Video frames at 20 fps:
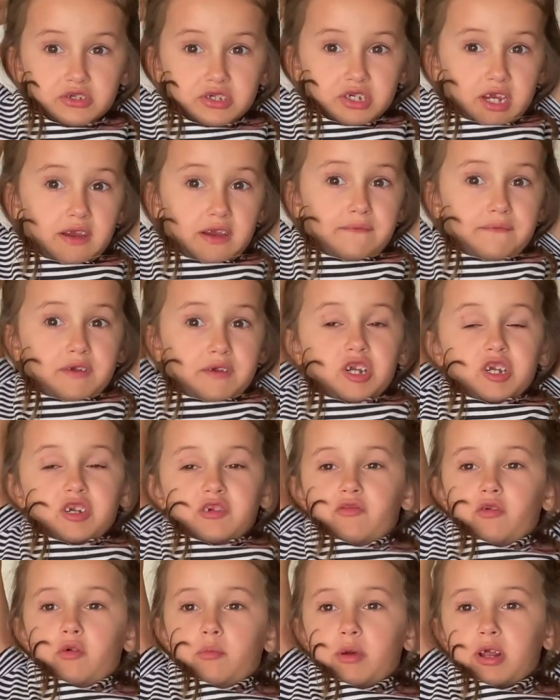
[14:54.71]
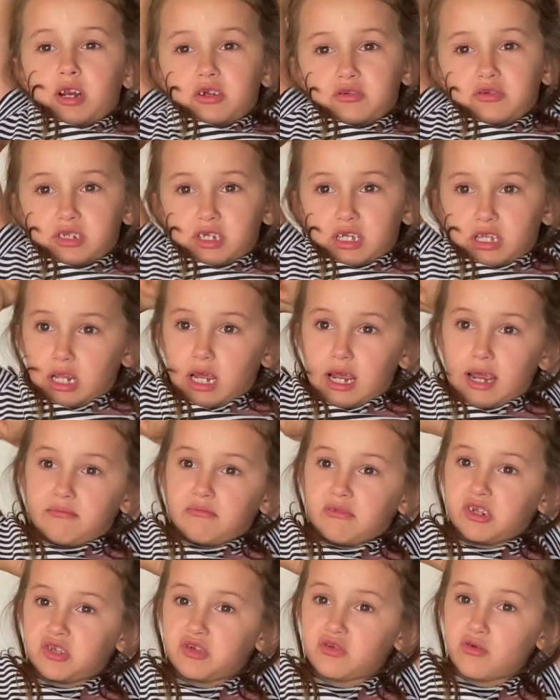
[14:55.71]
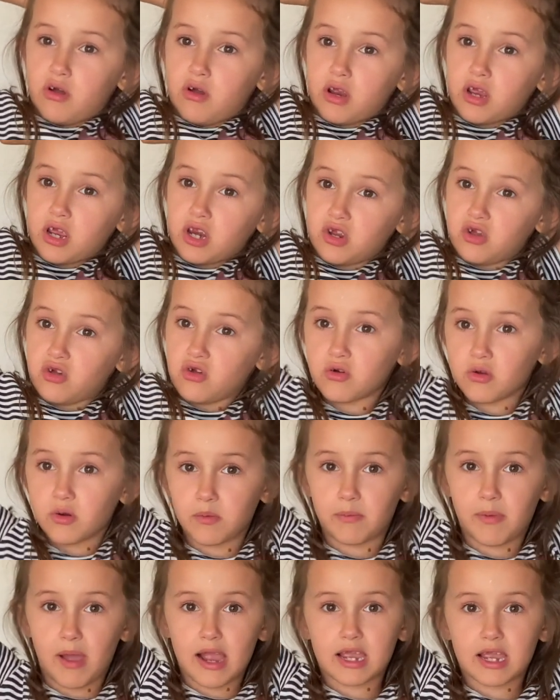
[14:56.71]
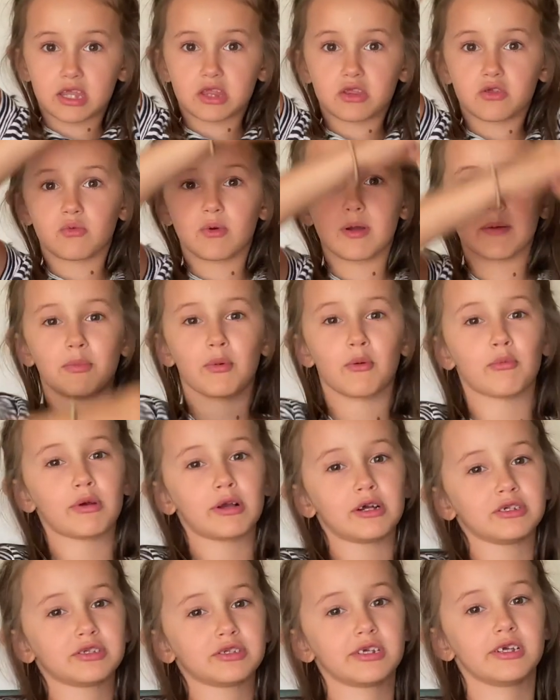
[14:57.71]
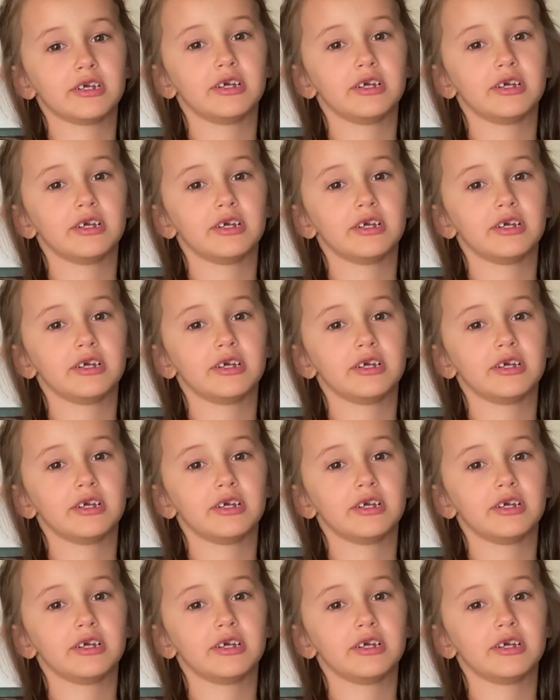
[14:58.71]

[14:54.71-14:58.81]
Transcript: He fished for minnows and climbed and stung and hooted back at the whippoorwills,